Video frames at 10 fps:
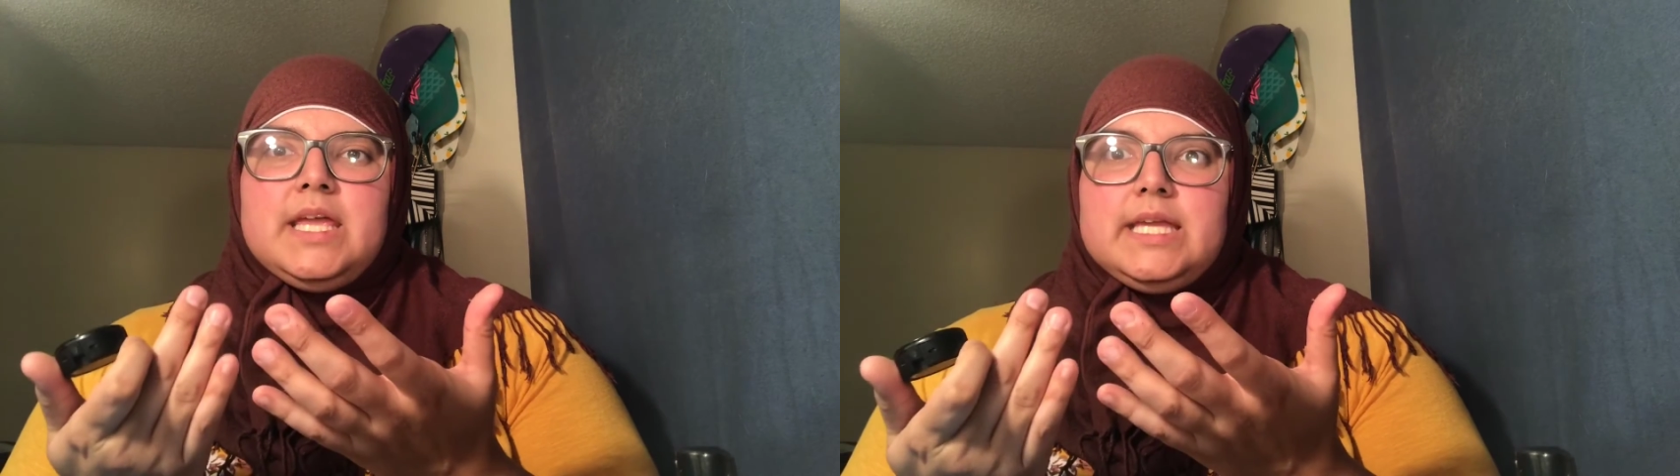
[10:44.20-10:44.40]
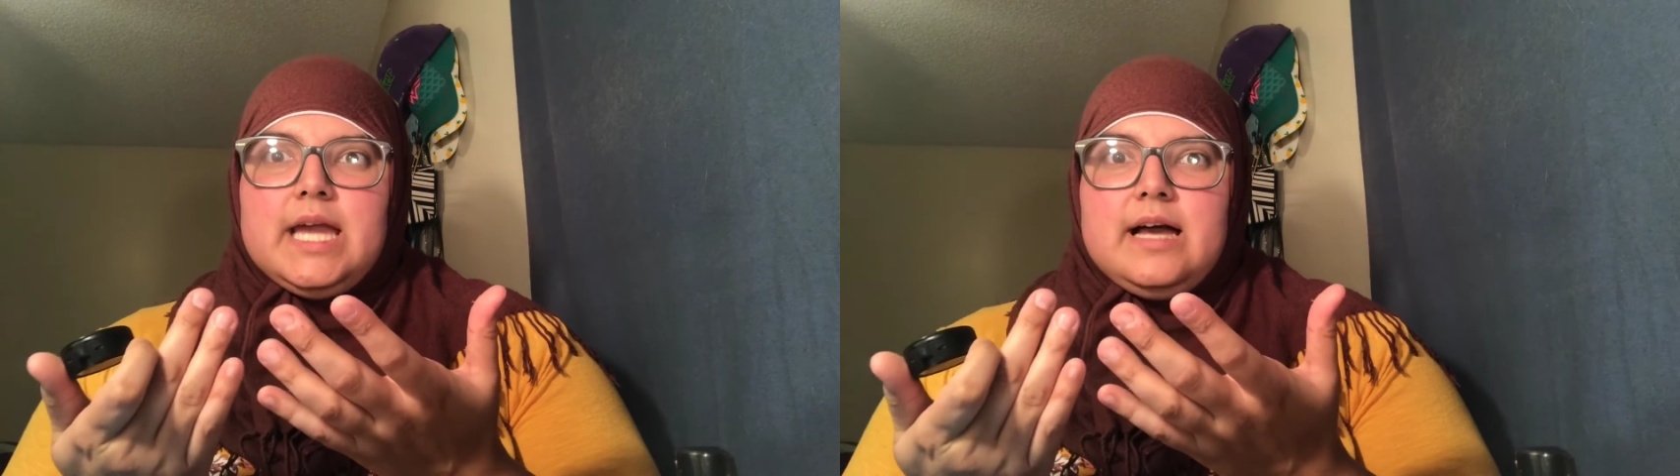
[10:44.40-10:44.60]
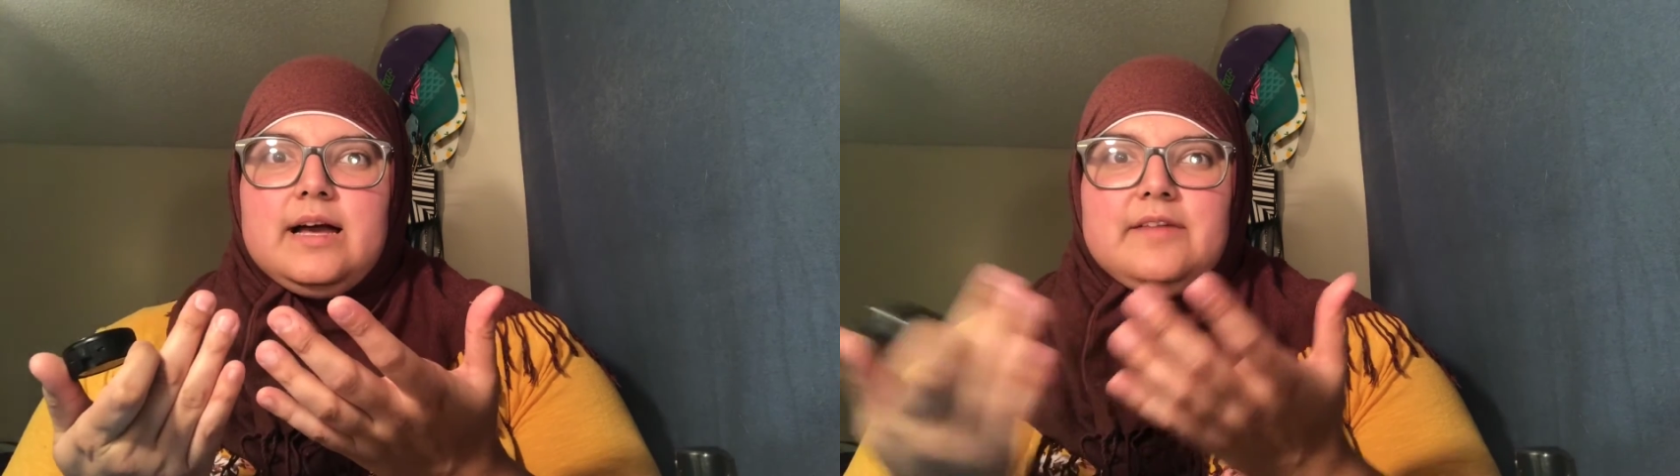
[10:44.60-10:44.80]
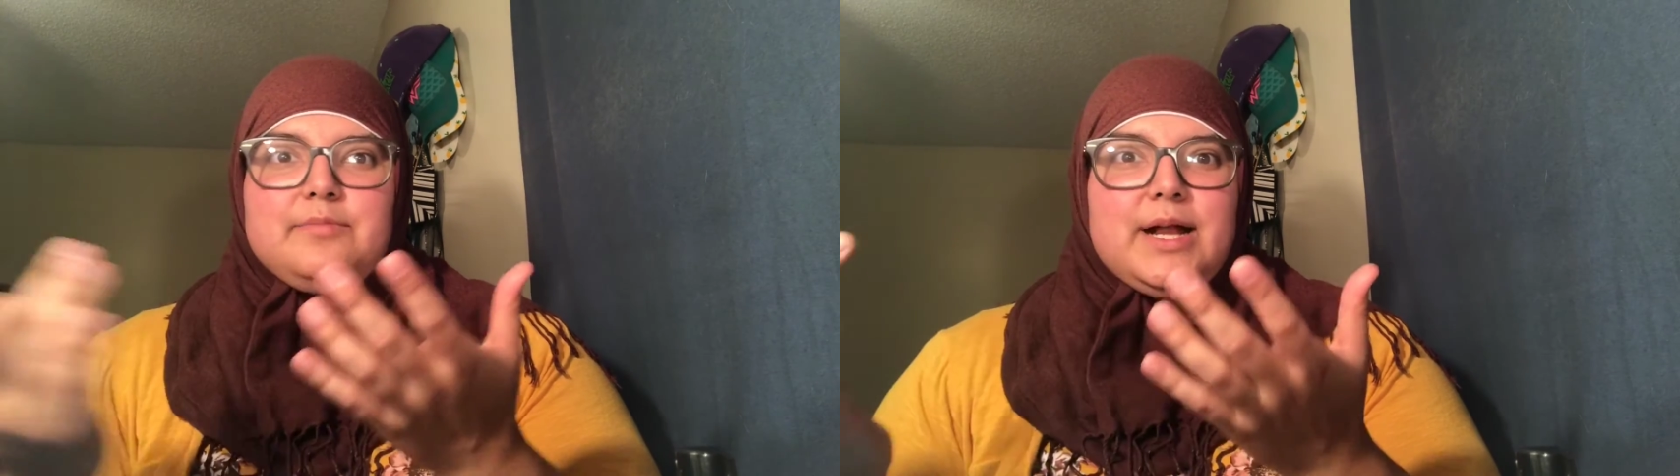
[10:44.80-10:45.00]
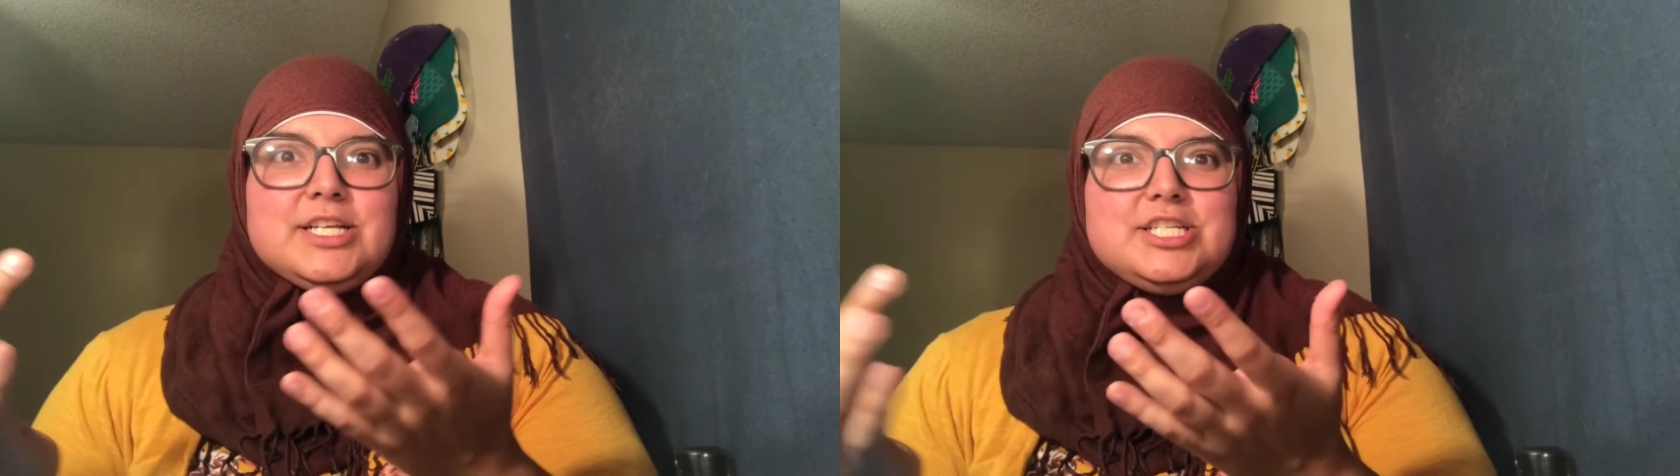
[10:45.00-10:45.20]
yeah, I
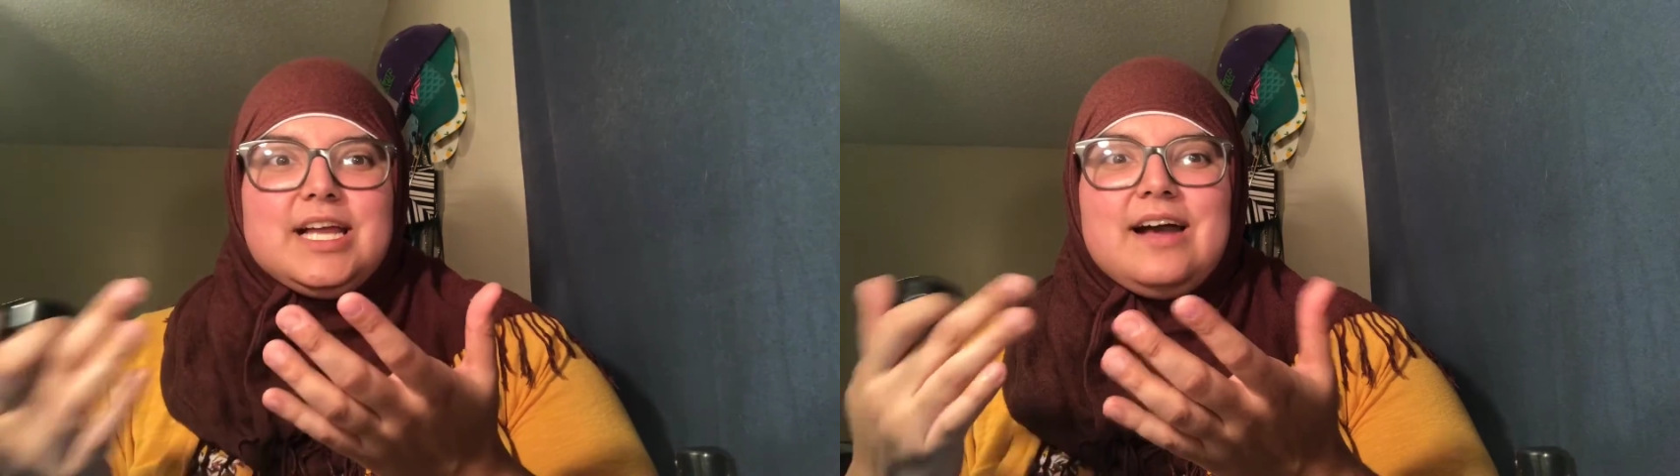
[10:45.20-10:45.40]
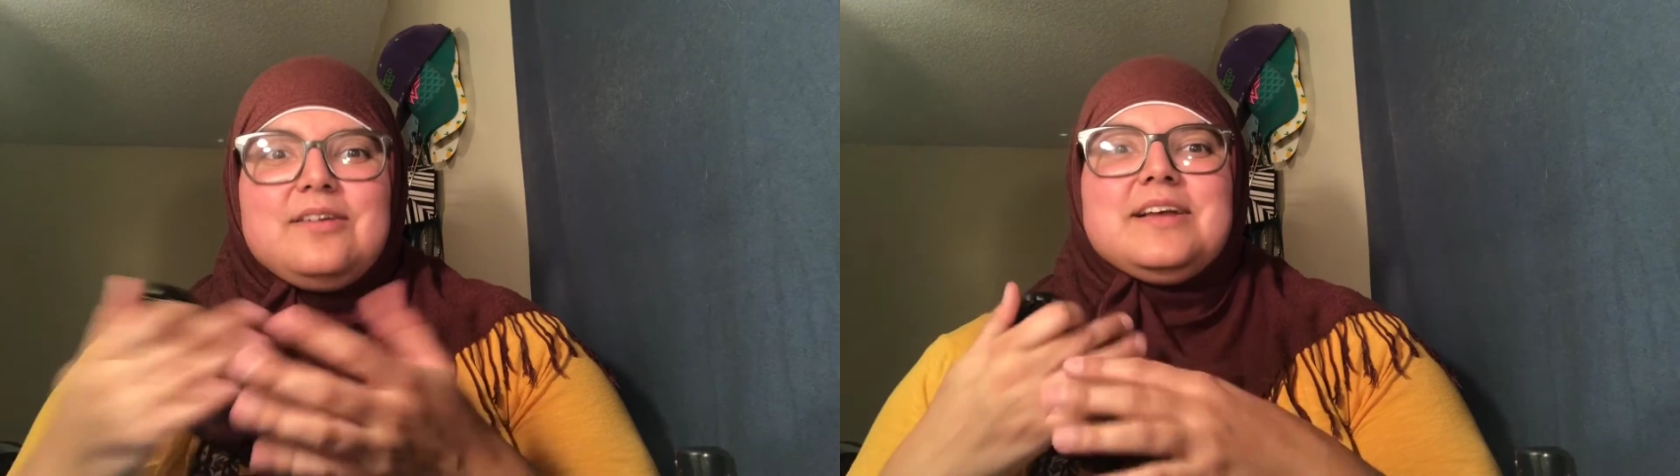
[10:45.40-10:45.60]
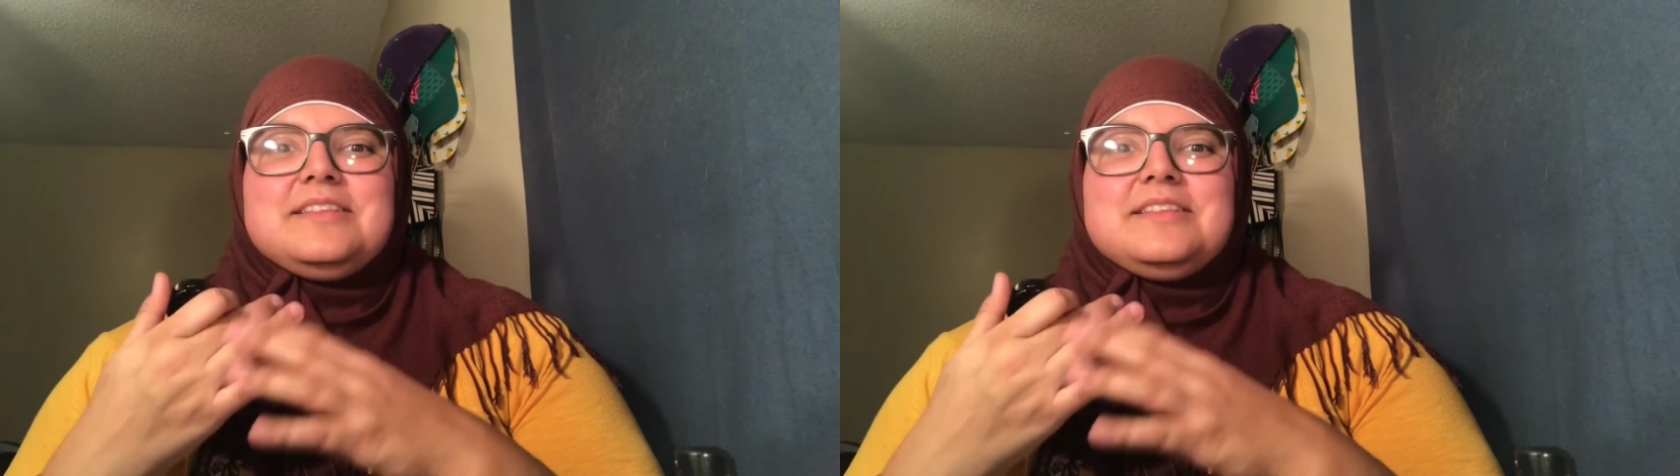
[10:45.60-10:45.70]
branched out,